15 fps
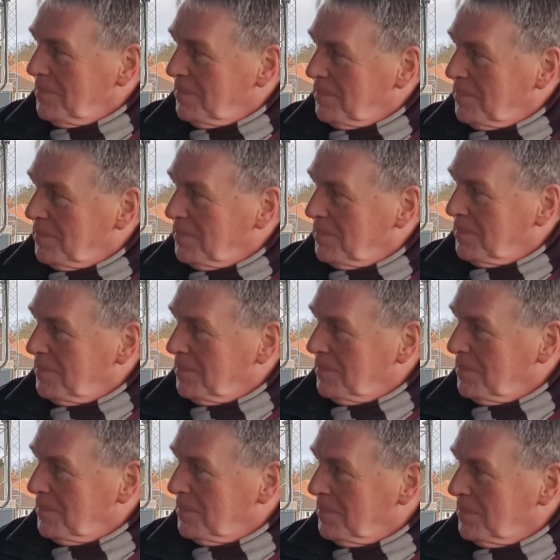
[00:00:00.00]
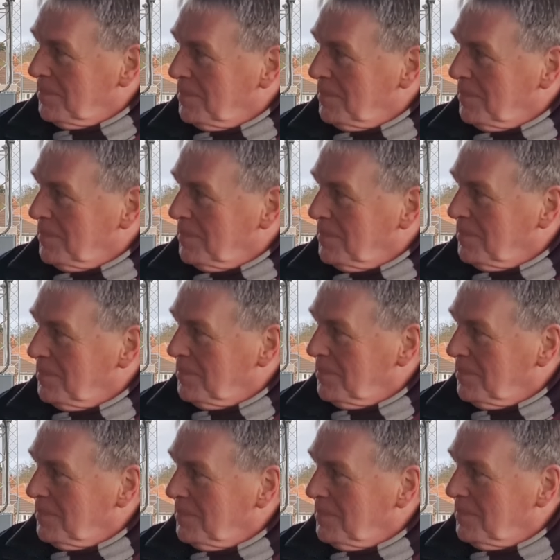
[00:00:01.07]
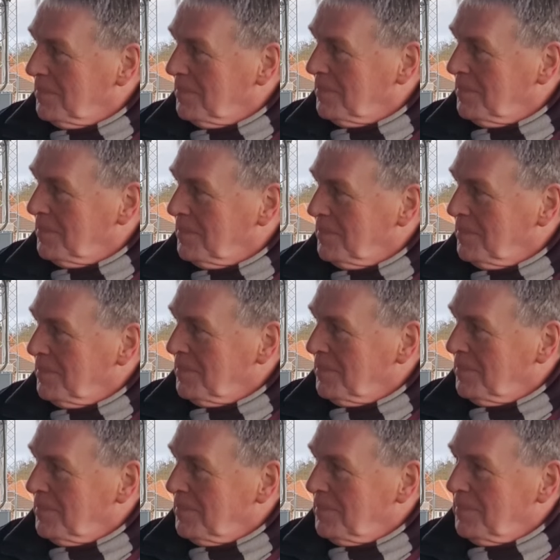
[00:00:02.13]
No words are spoken by the person on screen.